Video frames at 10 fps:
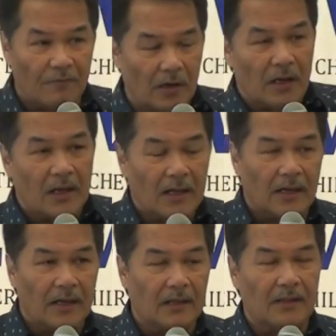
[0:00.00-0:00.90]
in ver-
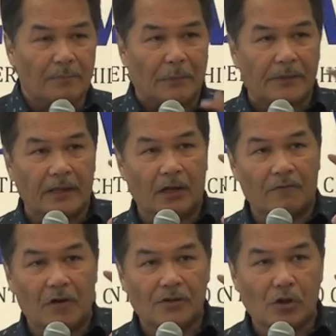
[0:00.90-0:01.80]
uh, that
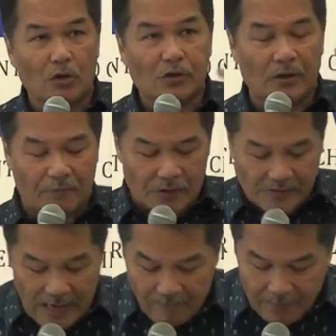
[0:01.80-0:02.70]
particular verse also in
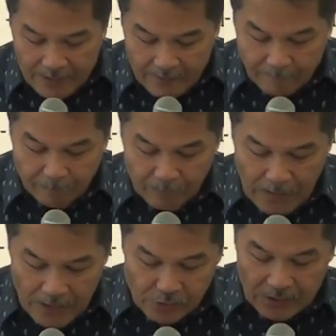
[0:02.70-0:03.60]
verse 7,
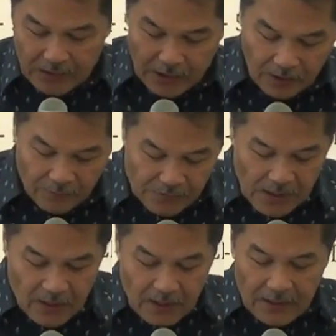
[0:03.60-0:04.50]
actually another
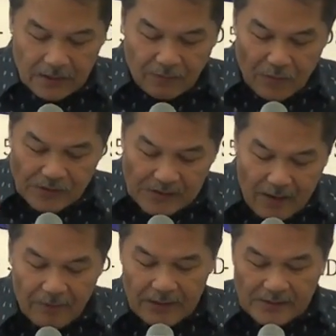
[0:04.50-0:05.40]
verse, in the verse
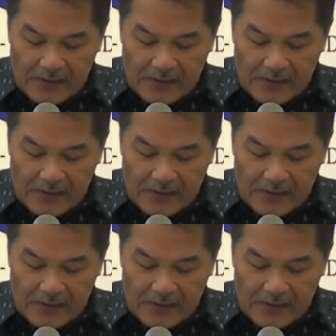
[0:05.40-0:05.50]
7 it